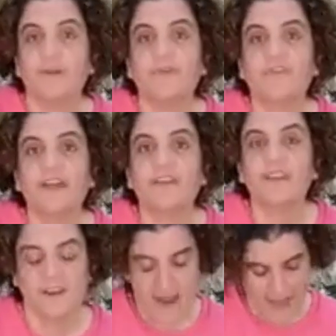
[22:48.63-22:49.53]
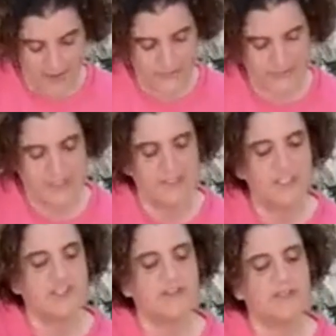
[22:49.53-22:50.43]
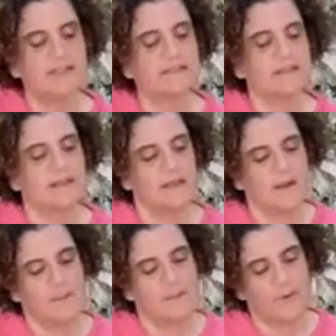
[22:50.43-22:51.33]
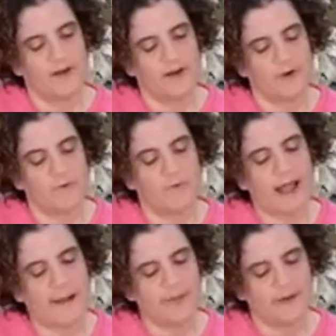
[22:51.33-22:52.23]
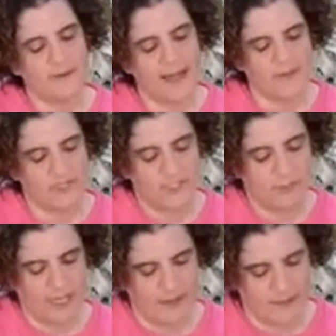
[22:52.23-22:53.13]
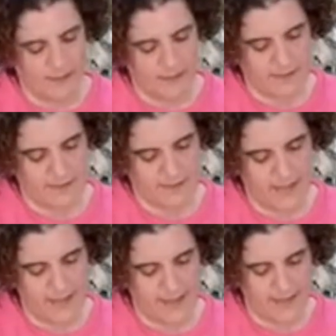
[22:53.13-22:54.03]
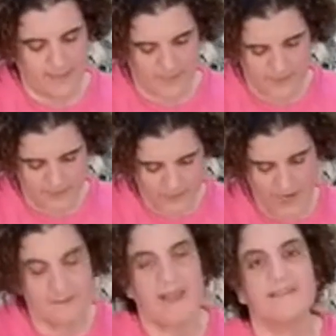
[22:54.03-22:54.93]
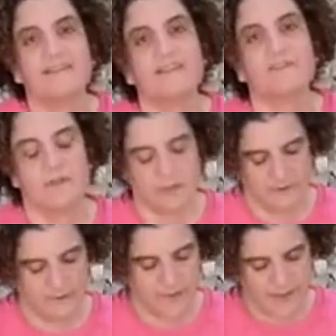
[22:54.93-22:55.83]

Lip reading: strength in your house to do this. But we're going to wrap it around the tubing. Okay. Because we're going to try and make this into a little